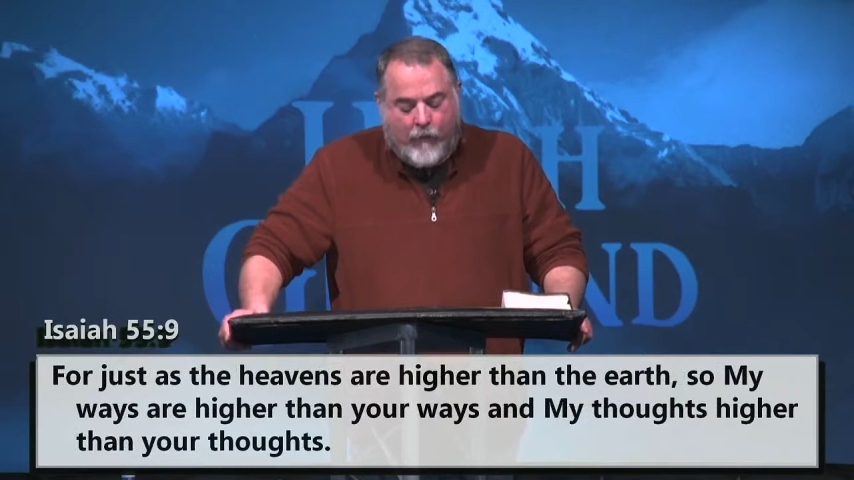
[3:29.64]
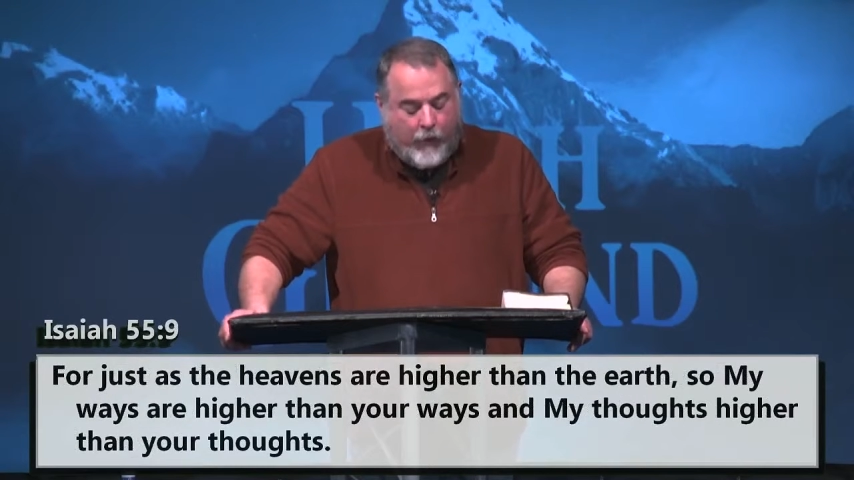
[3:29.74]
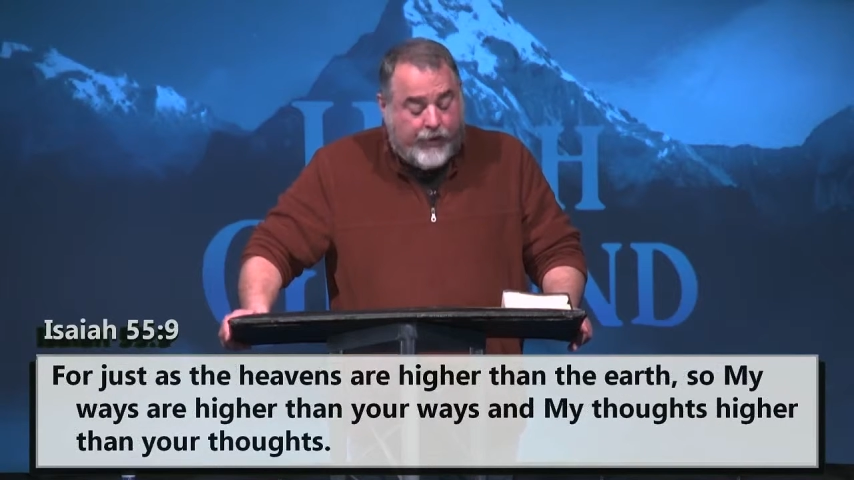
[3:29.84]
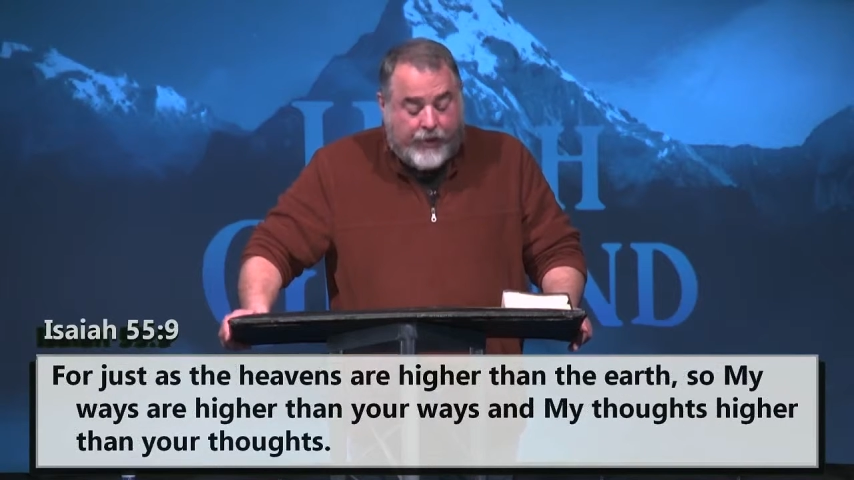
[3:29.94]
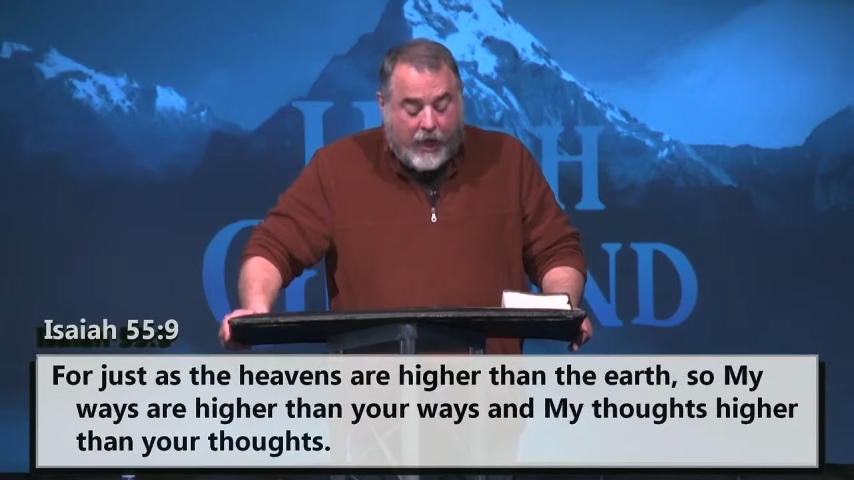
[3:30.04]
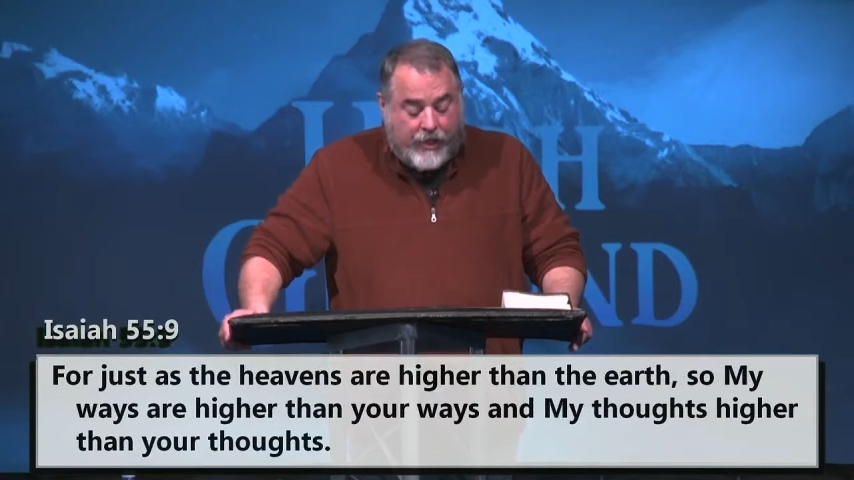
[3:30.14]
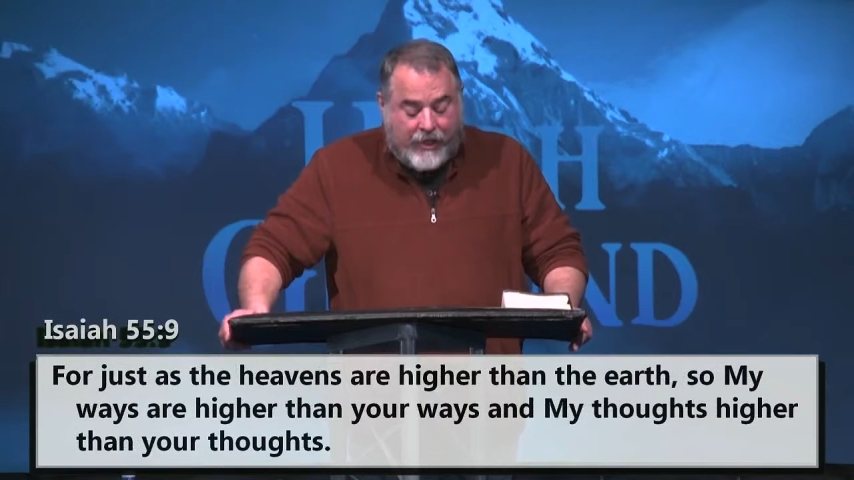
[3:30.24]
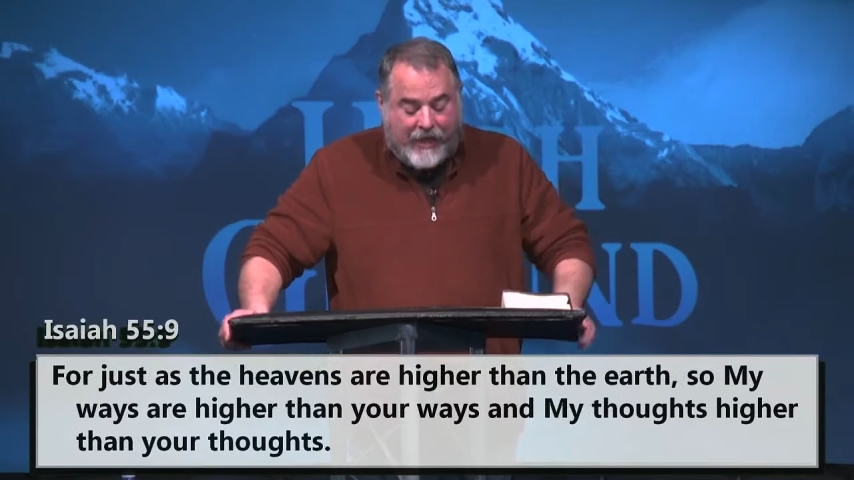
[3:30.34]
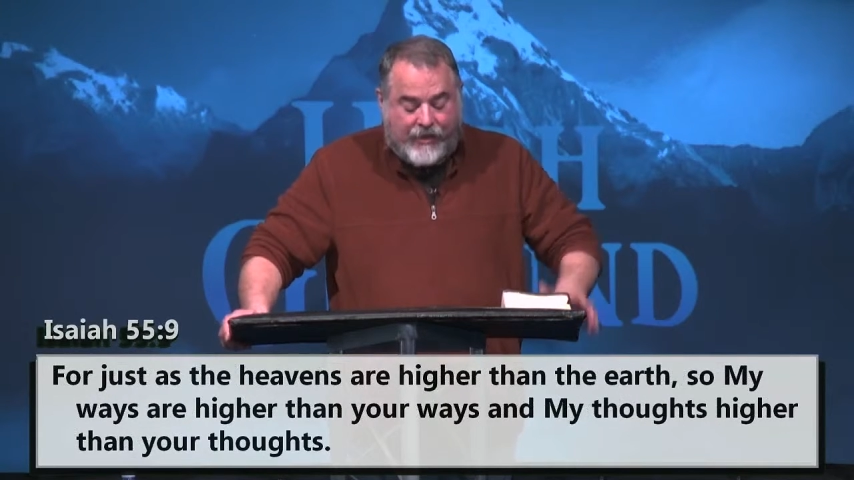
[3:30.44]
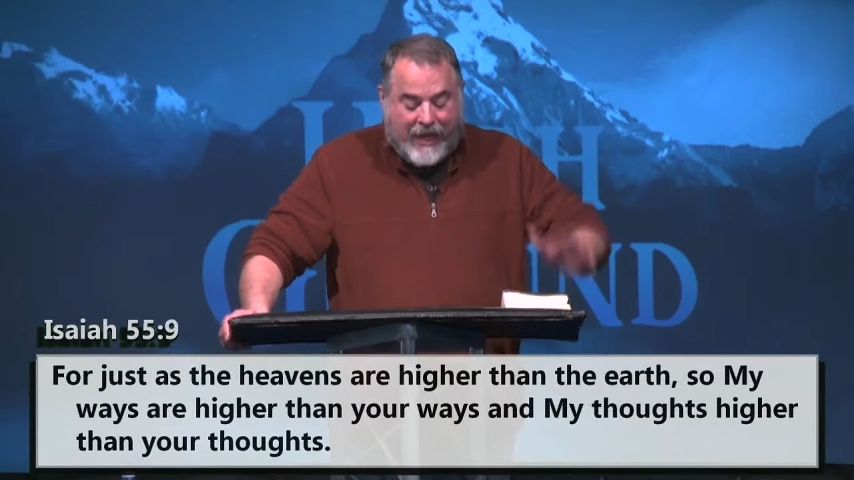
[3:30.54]
for
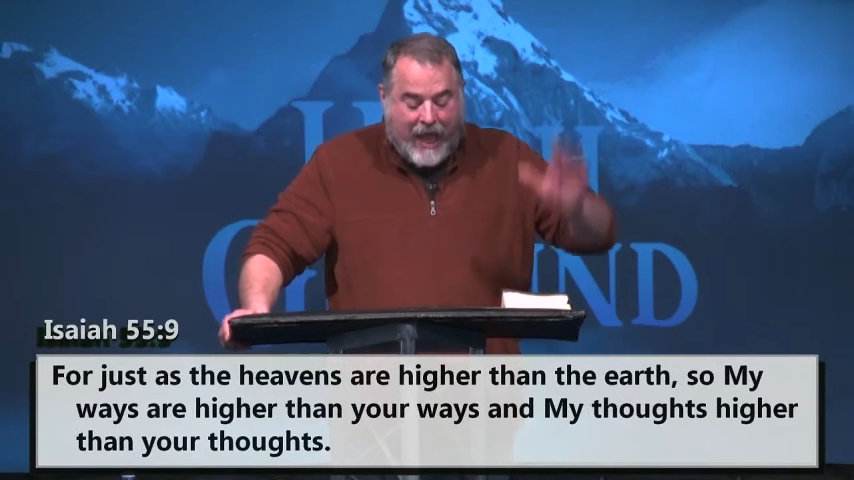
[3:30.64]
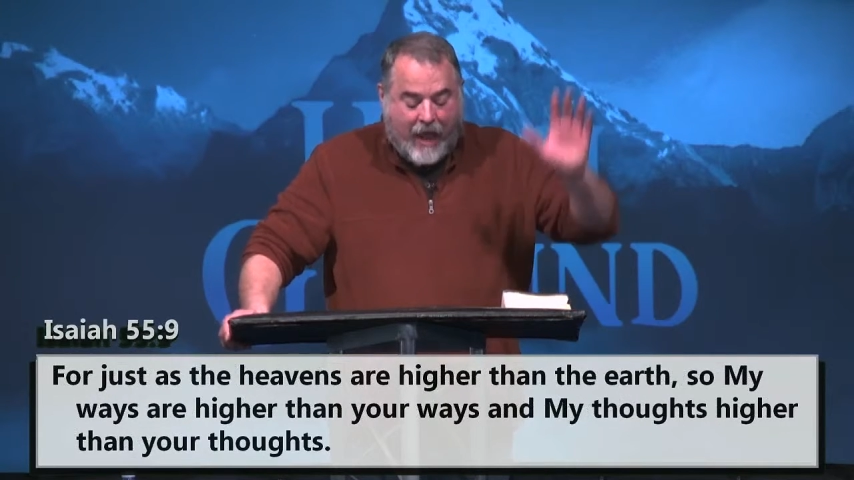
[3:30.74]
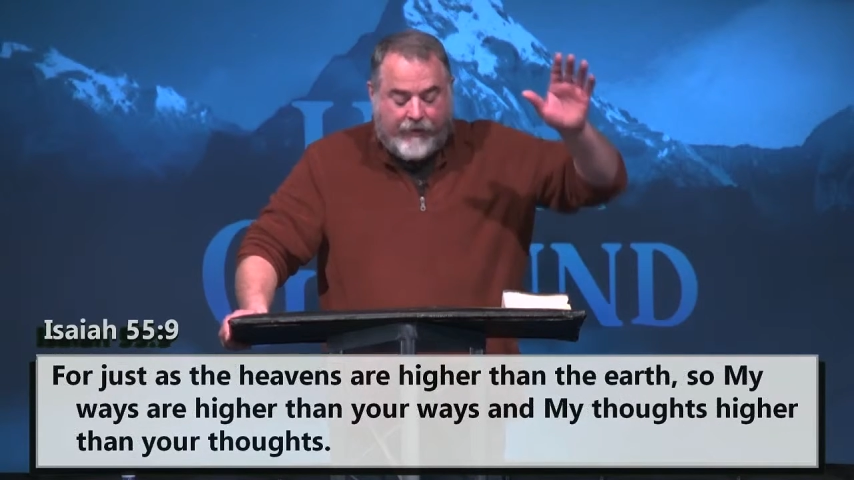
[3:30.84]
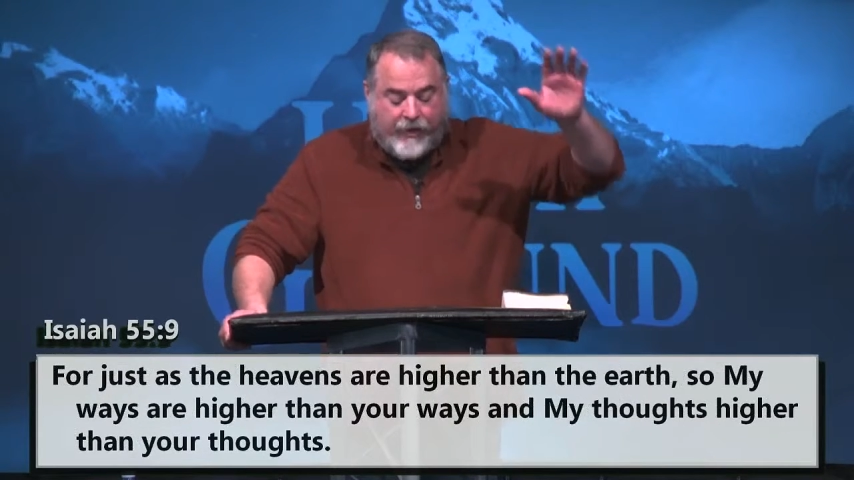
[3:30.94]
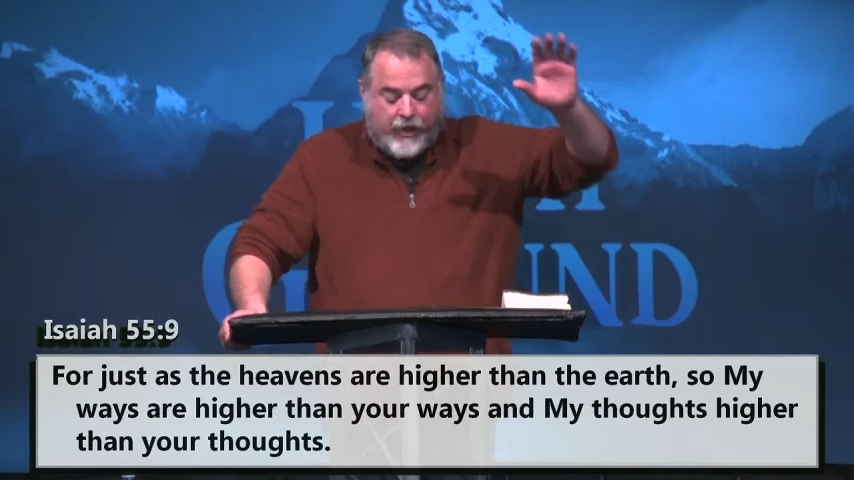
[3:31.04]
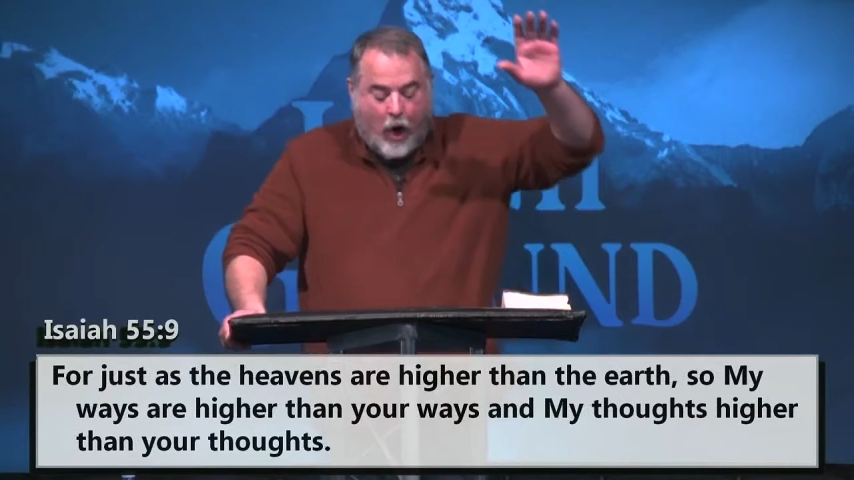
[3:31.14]
just as the heavens